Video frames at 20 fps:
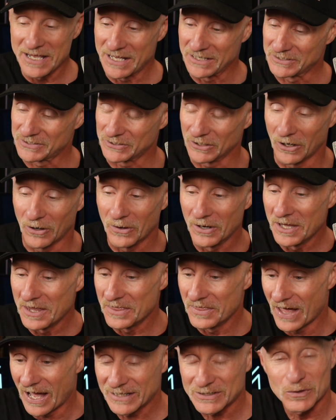And so
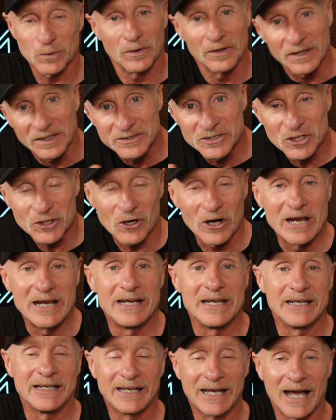that's where the
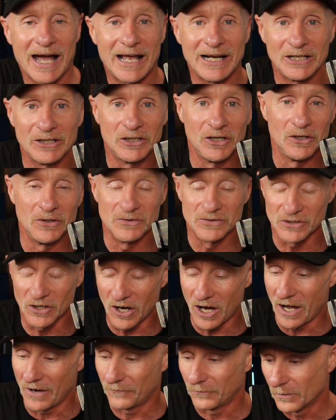training kind of goes
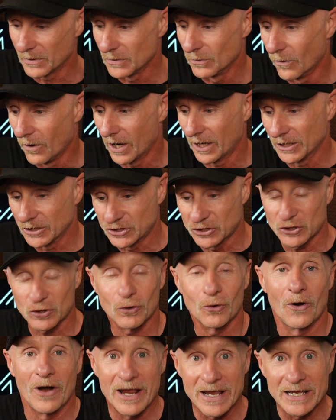off. We want to
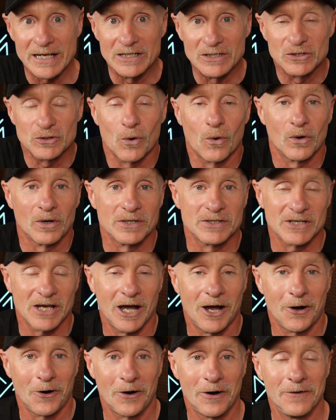train towards
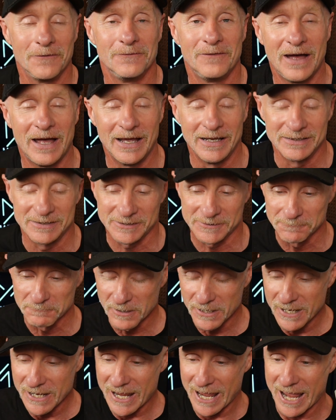our events.
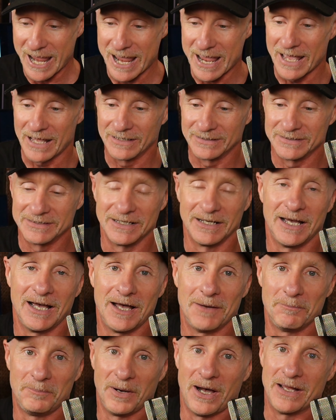And,
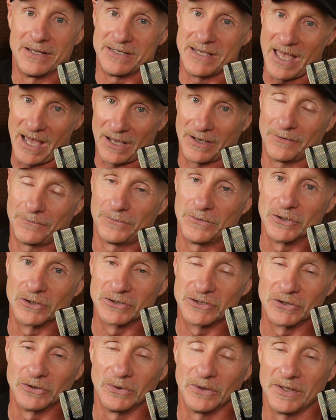but yeah, if you're
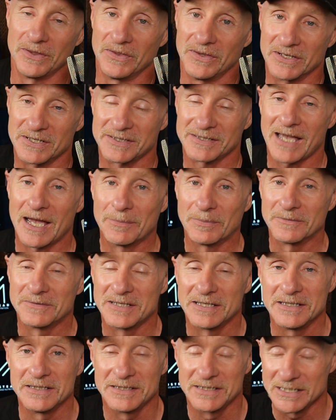doing this type of
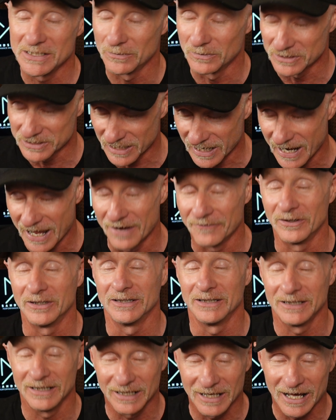TT, which I have a
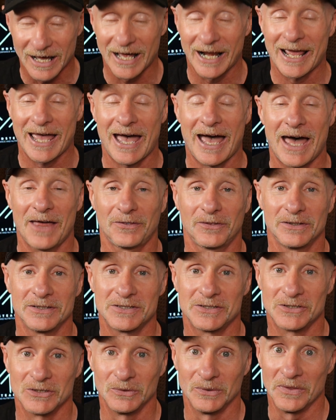lot of
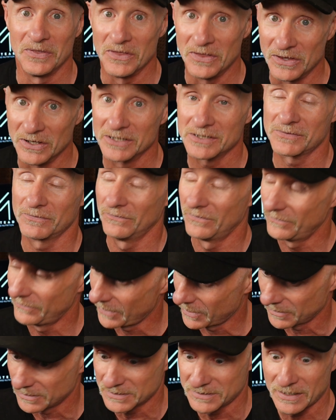athletes doing this
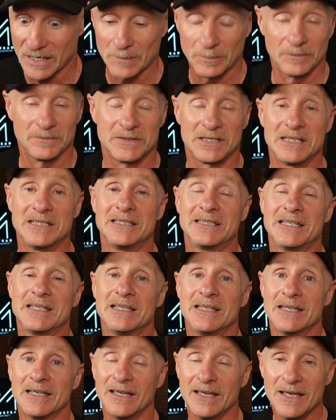very type of
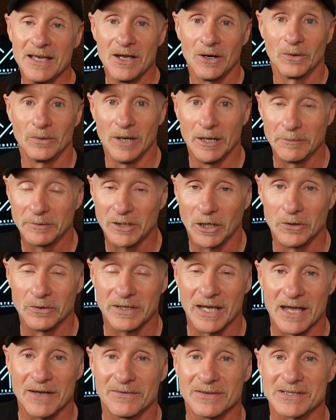TT, Remco
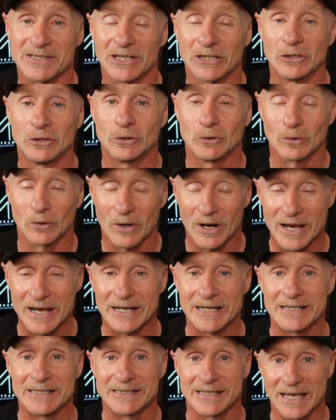gave us a
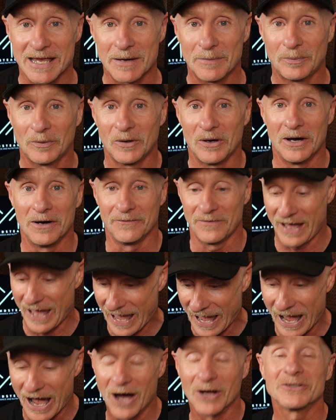great example of
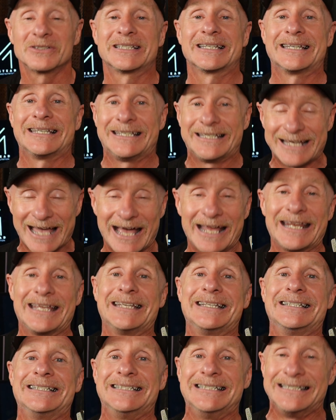how to get
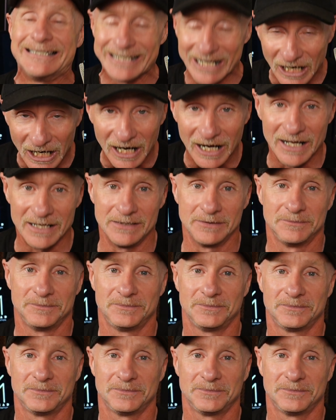it done.